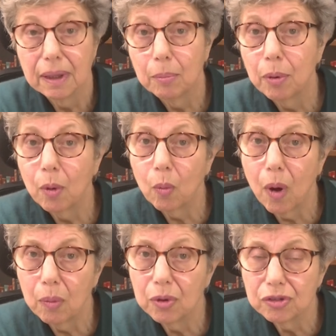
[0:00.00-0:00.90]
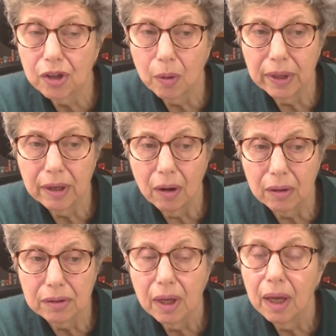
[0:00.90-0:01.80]
But what was going
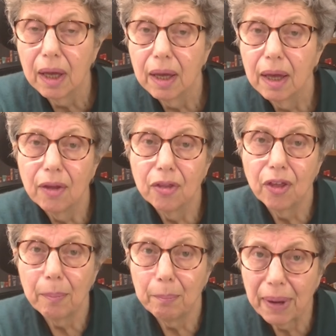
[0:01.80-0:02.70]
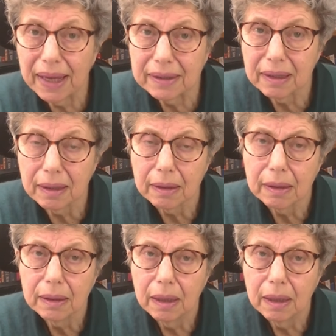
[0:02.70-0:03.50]
on? The battle